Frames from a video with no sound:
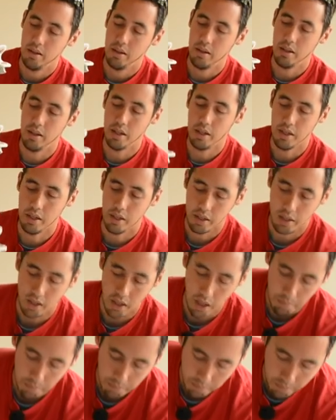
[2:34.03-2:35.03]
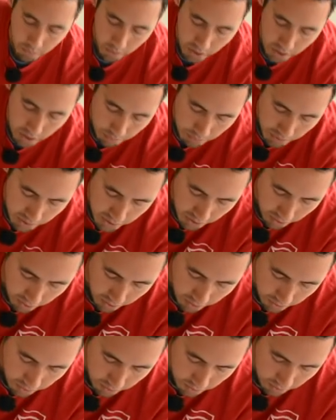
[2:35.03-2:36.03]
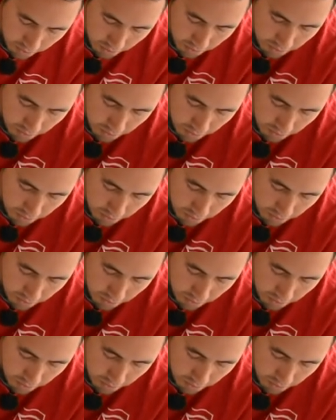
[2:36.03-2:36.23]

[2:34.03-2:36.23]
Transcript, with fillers: the cup with the material,